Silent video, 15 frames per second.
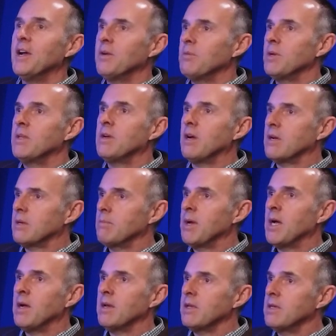we talked
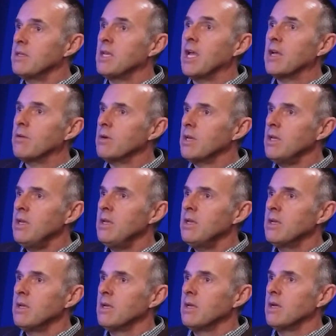about integrity,
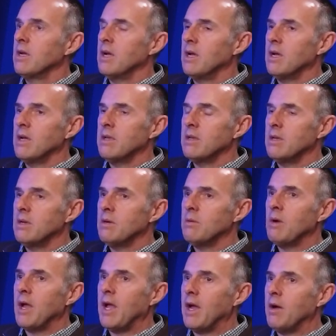
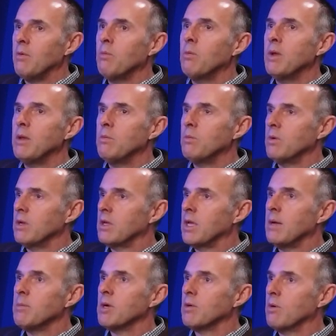how we want to
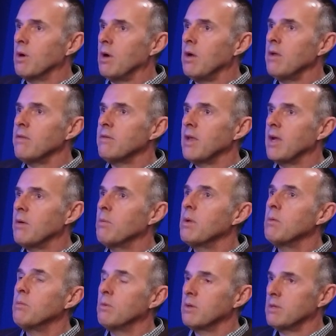come across, how
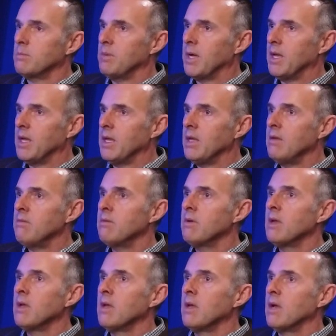we want to behave.
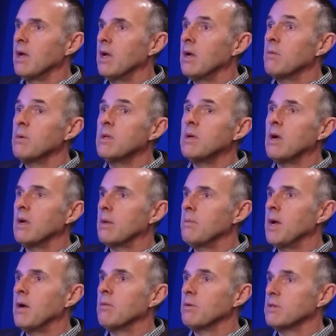Mm-hmm. We talk
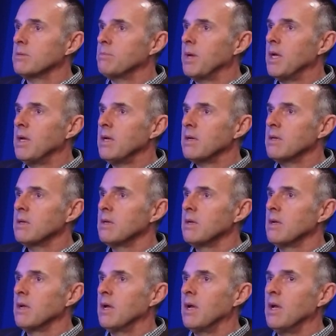about respect,
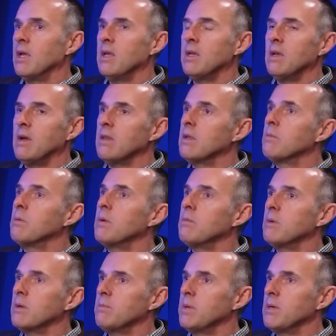and not that we
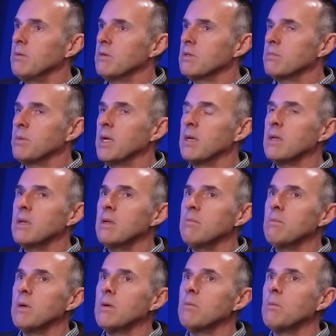want to be
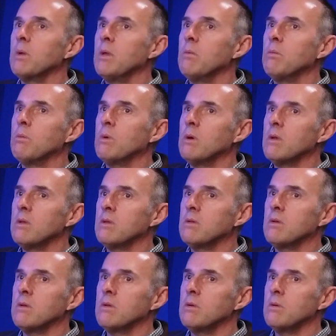respected, but we want
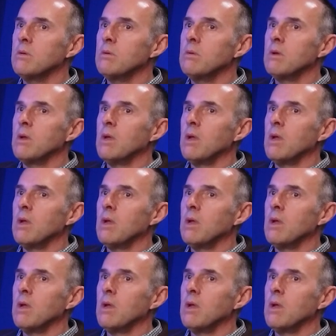to